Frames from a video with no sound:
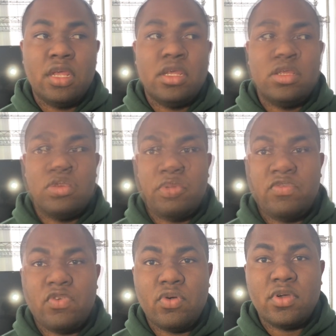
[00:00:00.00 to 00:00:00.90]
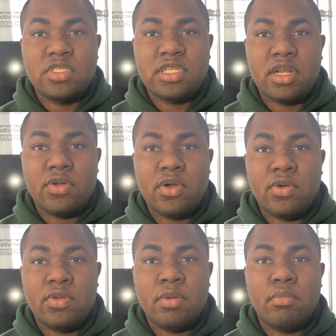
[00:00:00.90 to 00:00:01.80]
It will be focused
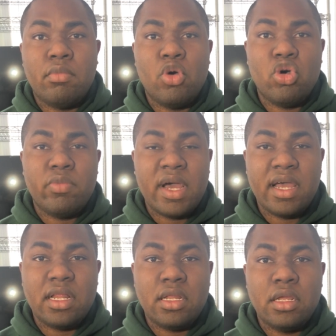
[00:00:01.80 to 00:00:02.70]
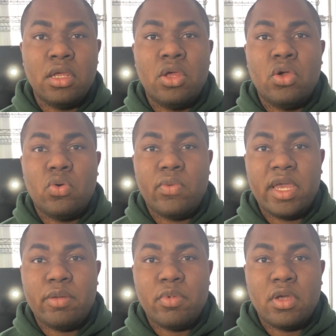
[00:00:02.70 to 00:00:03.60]
around mobile,
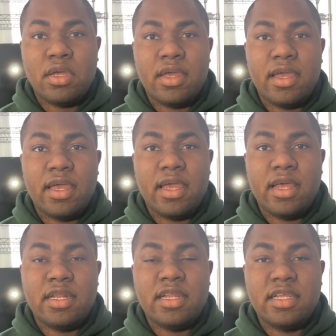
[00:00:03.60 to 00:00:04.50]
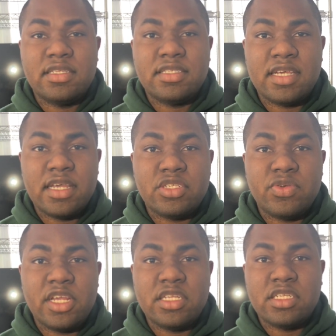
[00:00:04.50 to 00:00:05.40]
web, and data science
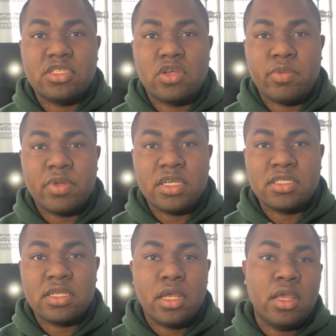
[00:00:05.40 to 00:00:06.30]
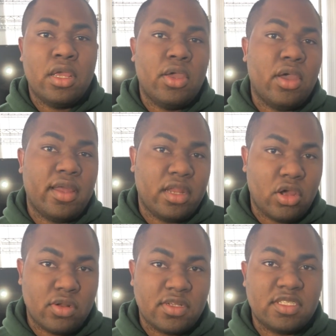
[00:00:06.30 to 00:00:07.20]
related topics and
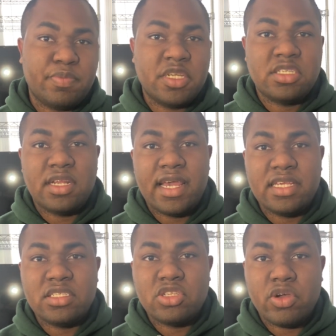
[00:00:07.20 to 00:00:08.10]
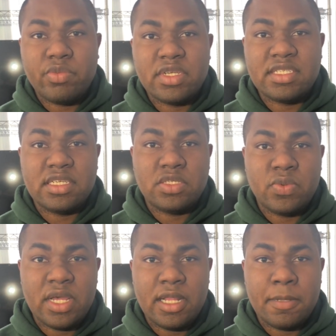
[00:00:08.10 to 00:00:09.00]
other specialized topics as
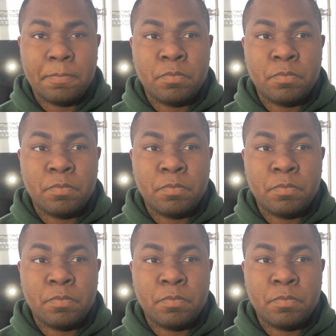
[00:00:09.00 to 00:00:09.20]
well.